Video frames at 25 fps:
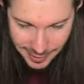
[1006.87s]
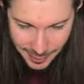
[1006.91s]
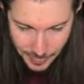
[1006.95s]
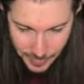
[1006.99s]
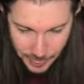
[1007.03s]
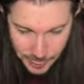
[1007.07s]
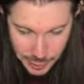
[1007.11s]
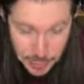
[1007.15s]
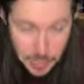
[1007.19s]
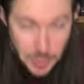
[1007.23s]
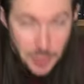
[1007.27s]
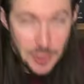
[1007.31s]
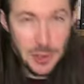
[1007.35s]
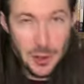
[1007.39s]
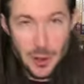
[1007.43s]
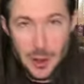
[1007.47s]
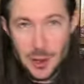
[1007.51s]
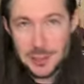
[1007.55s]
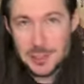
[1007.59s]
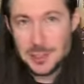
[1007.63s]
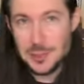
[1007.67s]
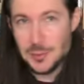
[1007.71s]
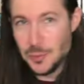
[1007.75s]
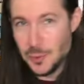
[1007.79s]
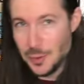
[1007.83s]
was pretty
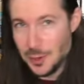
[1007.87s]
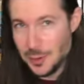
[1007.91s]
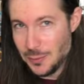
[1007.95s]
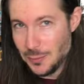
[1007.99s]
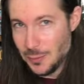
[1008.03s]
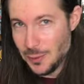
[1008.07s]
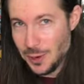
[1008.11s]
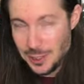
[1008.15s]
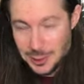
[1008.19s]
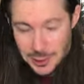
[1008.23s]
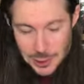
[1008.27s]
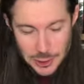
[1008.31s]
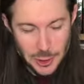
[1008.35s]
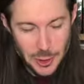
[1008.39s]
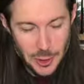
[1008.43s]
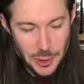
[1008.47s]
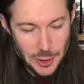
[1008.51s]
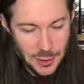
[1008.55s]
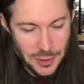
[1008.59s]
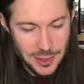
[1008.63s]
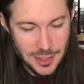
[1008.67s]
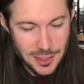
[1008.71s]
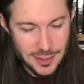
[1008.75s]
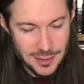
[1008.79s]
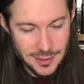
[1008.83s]
awesome when I when I saw
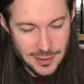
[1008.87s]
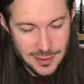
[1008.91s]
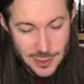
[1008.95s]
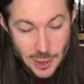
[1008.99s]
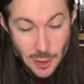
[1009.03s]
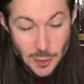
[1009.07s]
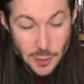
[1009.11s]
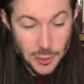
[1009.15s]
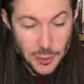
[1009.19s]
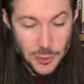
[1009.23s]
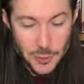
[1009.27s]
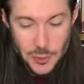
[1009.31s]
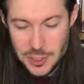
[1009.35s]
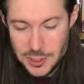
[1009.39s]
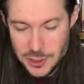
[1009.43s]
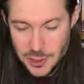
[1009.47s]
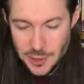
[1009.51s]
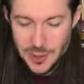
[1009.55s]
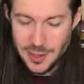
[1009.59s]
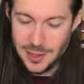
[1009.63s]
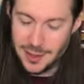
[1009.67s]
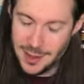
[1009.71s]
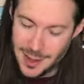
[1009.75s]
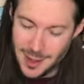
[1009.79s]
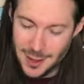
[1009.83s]
the saw the creature
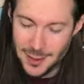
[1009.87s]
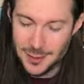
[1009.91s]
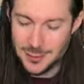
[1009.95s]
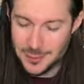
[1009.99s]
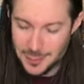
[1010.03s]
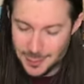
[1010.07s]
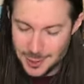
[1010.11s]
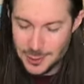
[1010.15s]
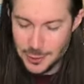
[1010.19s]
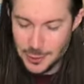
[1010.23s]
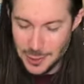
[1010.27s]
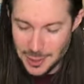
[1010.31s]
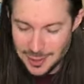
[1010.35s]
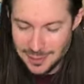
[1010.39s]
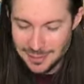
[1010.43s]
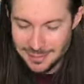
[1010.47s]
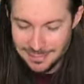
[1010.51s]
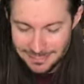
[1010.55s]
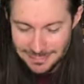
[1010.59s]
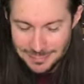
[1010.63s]
like oh sweet